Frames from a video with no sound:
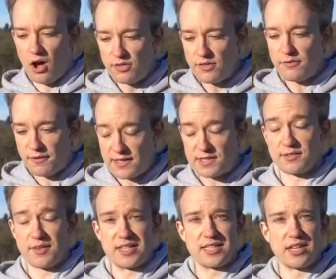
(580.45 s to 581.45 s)
on the face
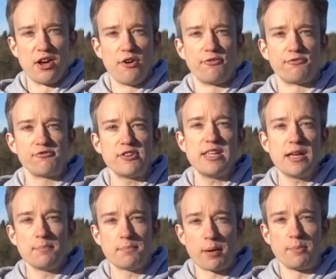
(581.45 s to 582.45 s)
of it, free
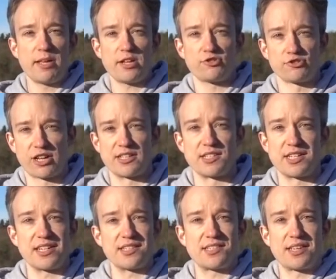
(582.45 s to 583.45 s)
public
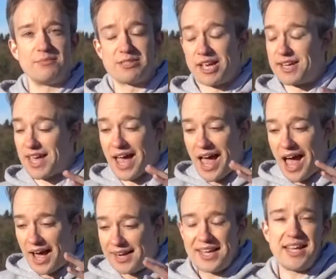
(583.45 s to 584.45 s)
transit seems like
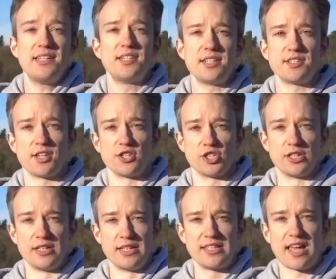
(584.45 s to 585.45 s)
an easy decision.
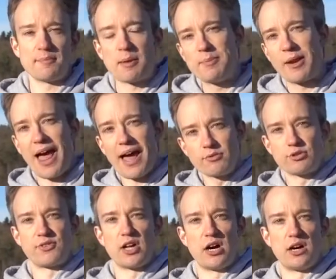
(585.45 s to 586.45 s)
Get people out
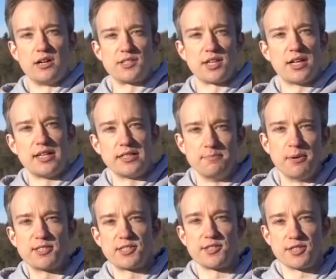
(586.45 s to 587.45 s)
of cars and into
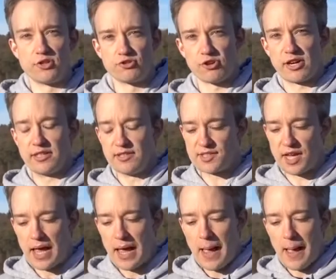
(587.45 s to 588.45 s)
buses and trains.
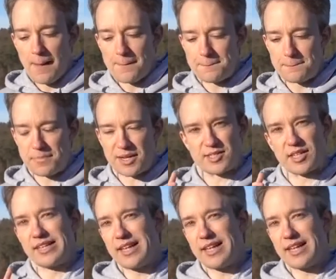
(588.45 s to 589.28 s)
But it's a